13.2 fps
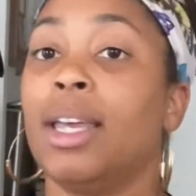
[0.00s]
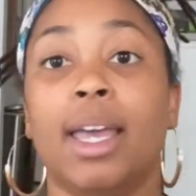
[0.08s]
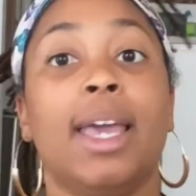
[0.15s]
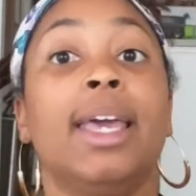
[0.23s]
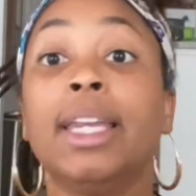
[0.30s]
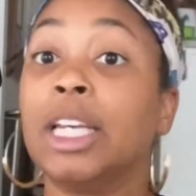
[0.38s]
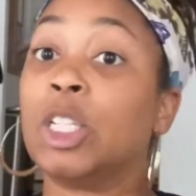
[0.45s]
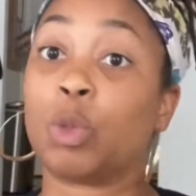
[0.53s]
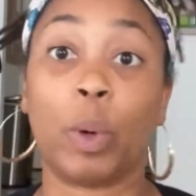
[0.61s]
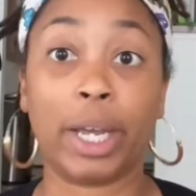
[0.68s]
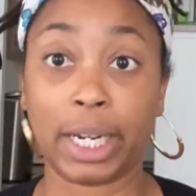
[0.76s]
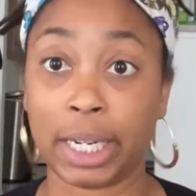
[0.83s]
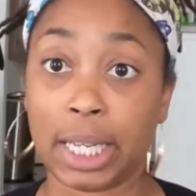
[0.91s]
It is
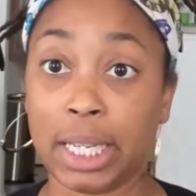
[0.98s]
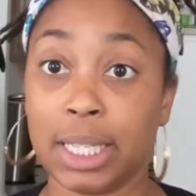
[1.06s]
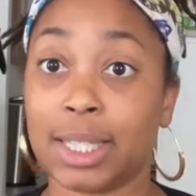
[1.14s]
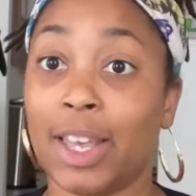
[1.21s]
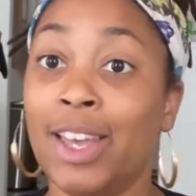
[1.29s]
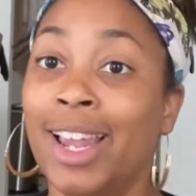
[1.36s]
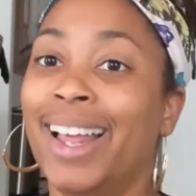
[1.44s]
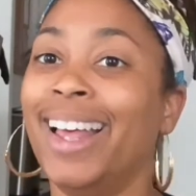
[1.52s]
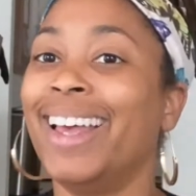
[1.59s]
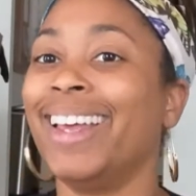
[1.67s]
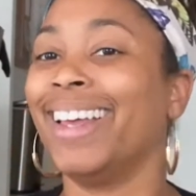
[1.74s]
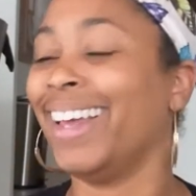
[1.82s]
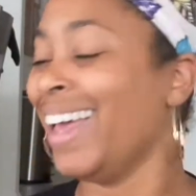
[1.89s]
what it is.
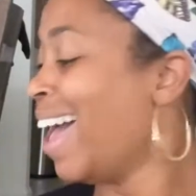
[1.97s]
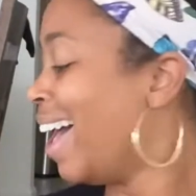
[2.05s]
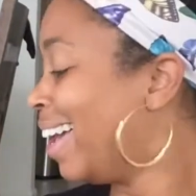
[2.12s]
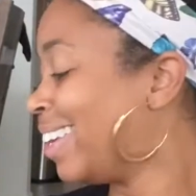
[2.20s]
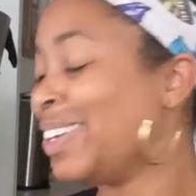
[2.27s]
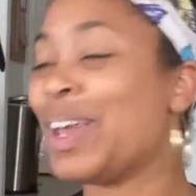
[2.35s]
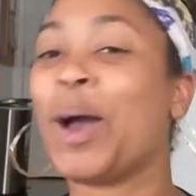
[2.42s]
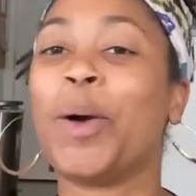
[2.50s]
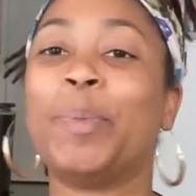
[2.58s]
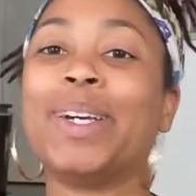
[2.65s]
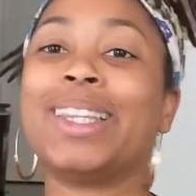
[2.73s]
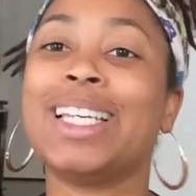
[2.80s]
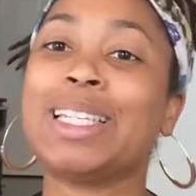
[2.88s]
You know,
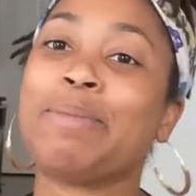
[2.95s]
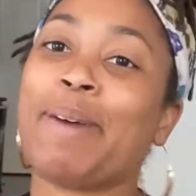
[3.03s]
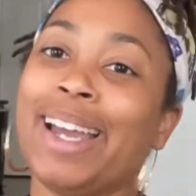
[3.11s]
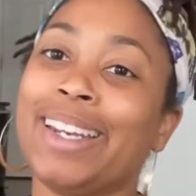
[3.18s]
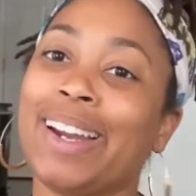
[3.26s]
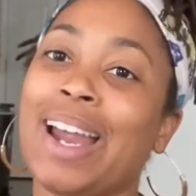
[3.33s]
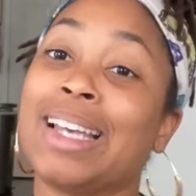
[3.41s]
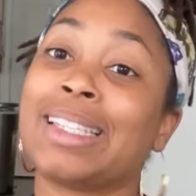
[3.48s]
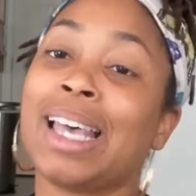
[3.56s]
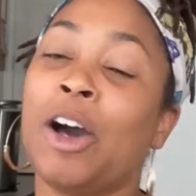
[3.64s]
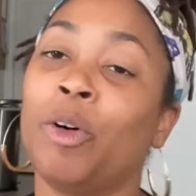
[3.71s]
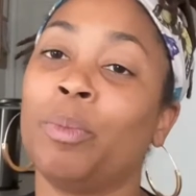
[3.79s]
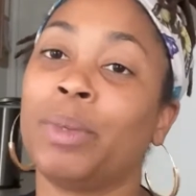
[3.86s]
but this binder has
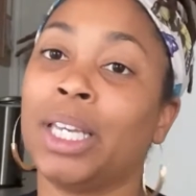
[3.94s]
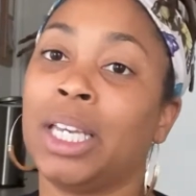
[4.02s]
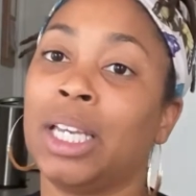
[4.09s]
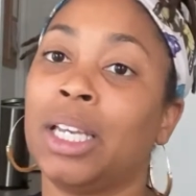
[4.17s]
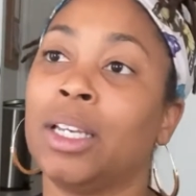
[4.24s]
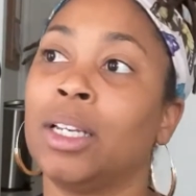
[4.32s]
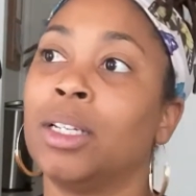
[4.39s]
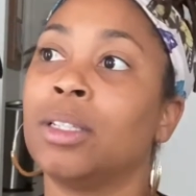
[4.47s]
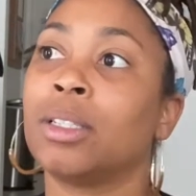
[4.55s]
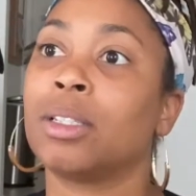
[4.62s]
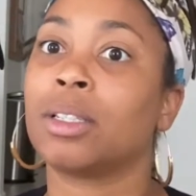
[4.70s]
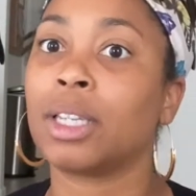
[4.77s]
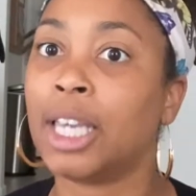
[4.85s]
helped me
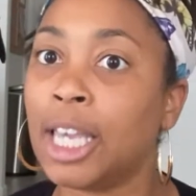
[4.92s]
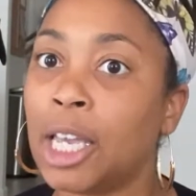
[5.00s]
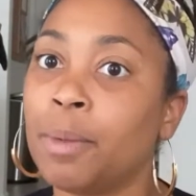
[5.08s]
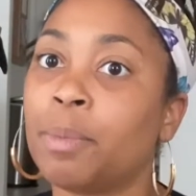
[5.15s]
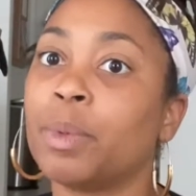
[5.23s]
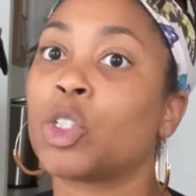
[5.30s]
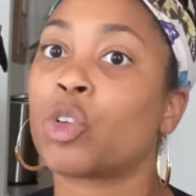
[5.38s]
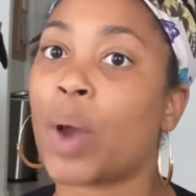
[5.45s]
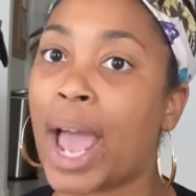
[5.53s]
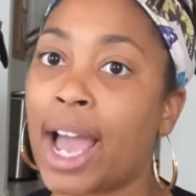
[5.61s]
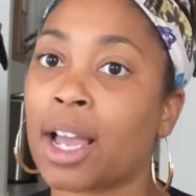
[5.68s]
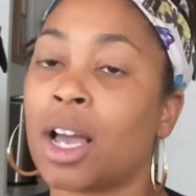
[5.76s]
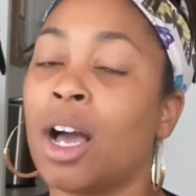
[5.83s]
keep
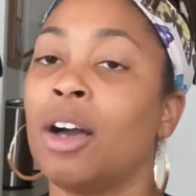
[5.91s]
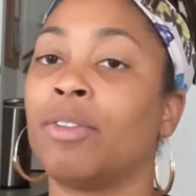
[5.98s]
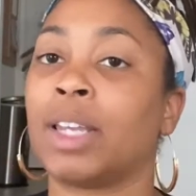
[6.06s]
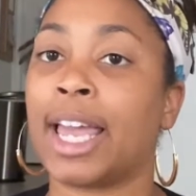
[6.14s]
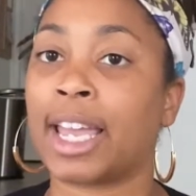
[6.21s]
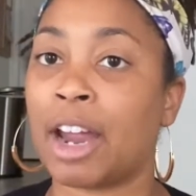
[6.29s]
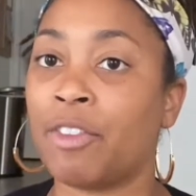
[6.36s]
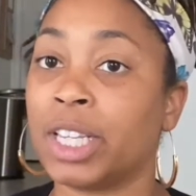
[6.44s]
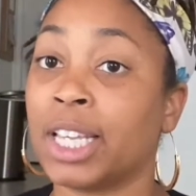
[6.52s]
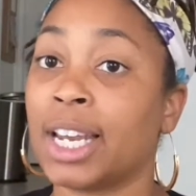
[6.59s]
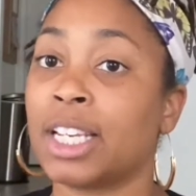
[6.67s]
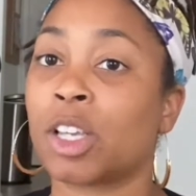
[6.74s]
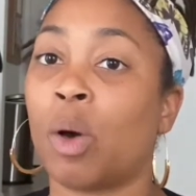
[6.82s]
track of like
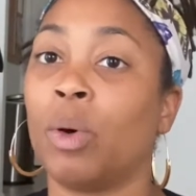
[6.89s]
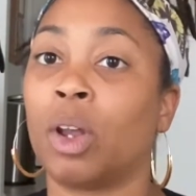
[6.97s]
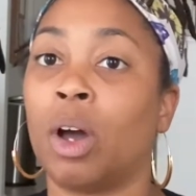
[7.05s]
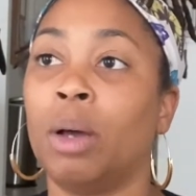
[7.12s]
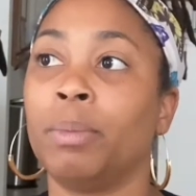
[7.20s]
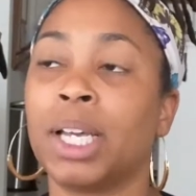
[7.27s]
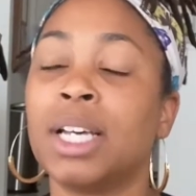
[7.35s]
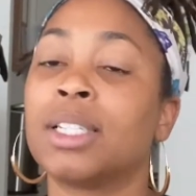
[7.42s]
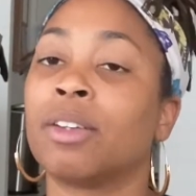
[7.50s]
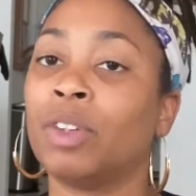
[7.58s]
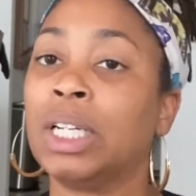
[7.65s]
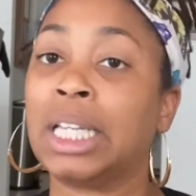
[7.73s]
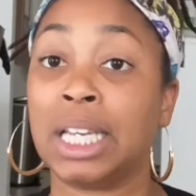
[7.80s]
everything that's going on, because
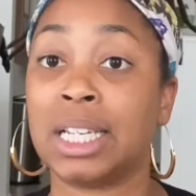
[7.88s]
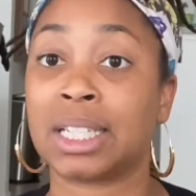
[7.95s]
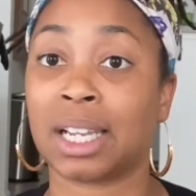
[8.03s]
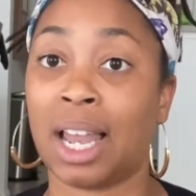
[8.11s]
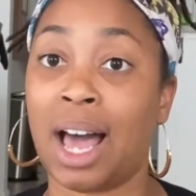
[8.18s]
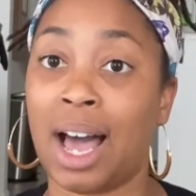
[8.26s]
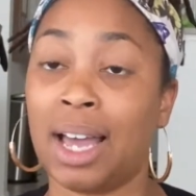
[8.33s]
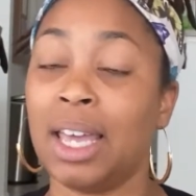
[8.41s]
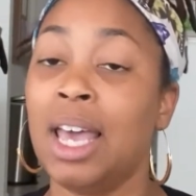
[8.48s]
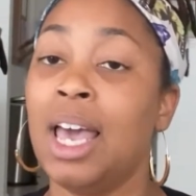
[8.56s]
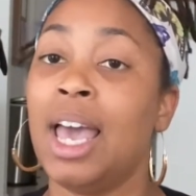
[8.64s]
it really is a lot.